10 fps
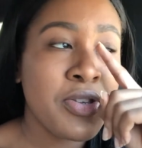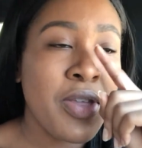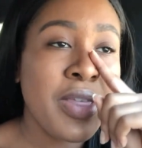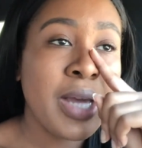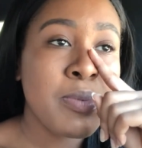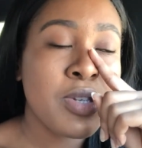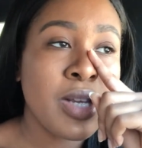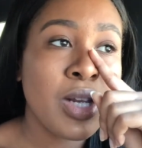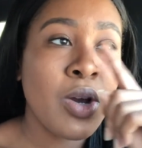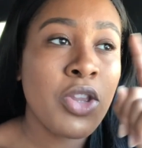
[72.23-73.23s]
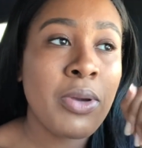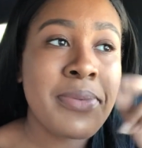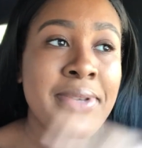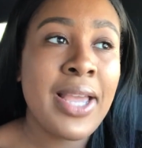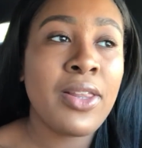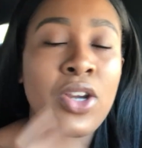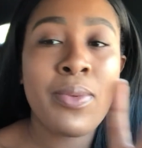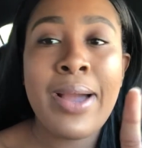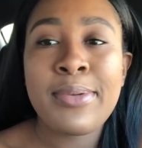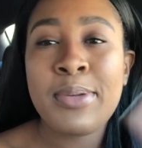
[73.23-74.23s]
So I think I'm just going to go on the website, look
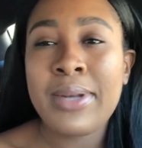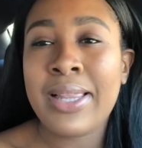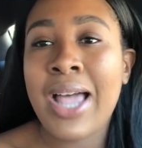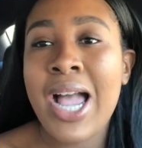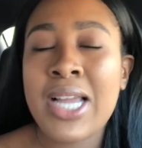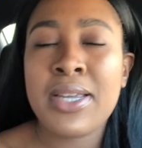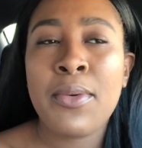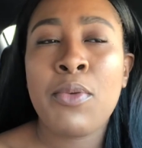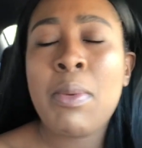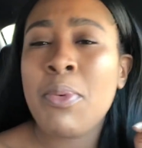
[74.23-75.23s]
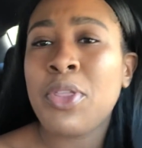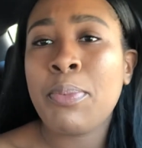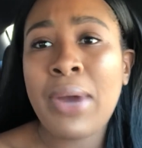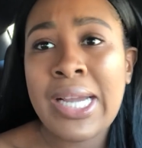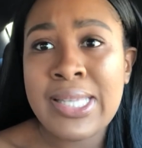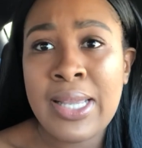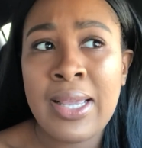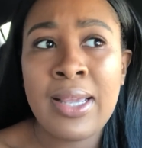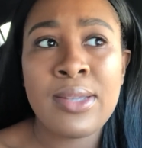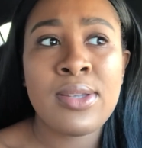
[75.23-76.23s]
around, see what I liked, remember what the price
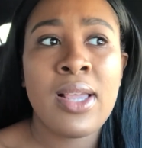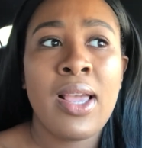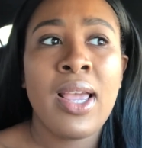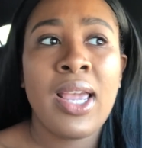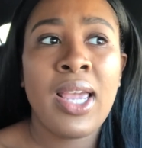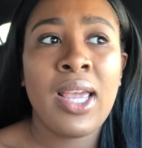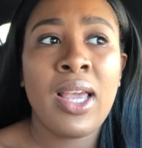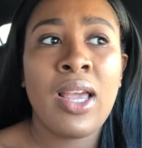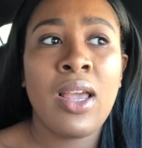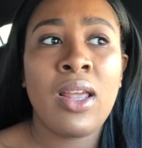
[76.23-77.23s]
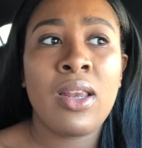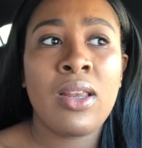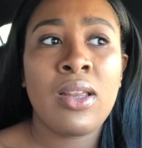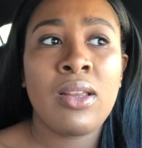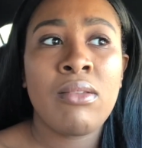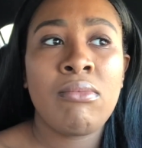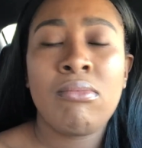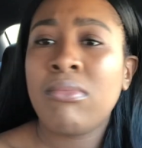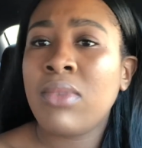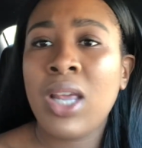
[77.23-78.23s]
is, and
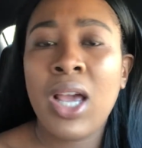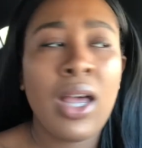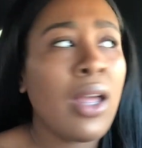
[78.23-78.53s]
yeah.